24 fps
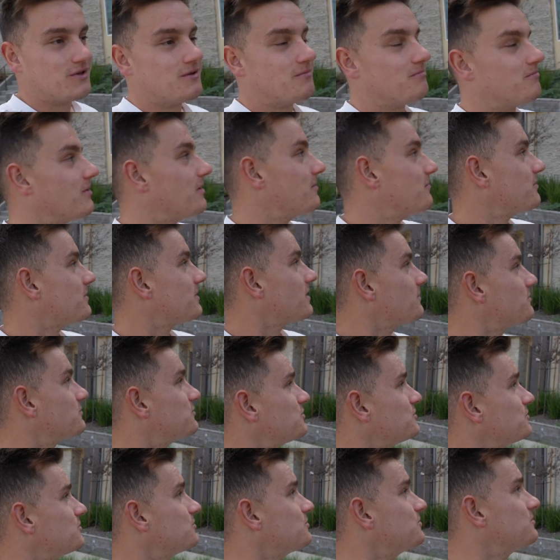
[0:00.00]
bump it up
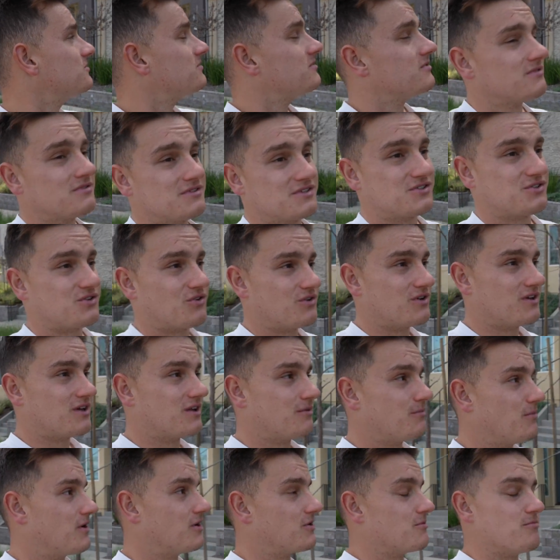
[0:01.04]
to starting at
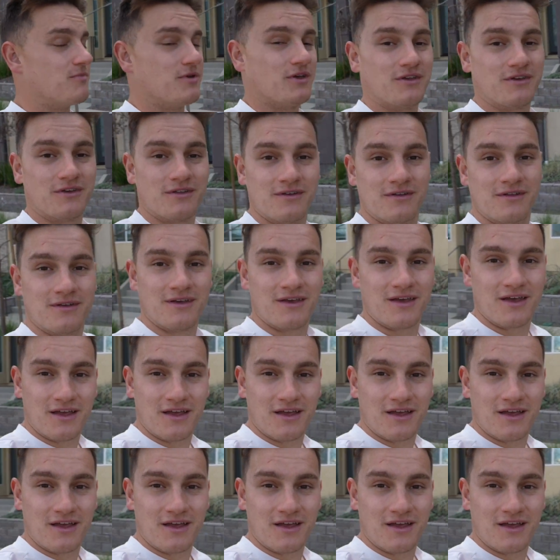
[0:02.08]
about $1 million.